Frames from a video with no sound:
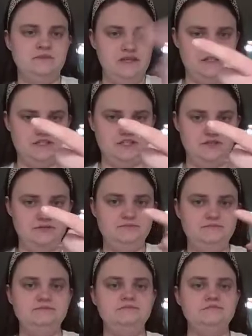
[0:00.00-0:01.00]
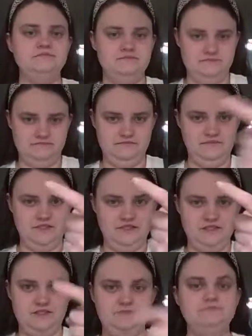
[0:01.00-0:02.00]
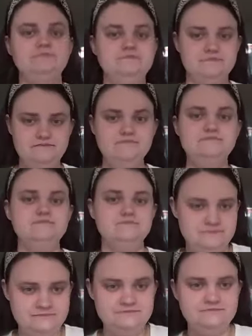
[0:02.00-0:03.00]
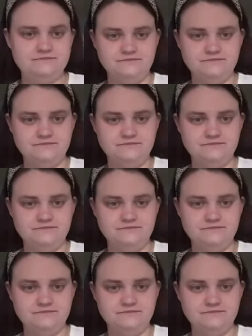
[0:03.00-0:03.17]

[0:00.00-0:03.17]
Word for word: next year next year mm-hmm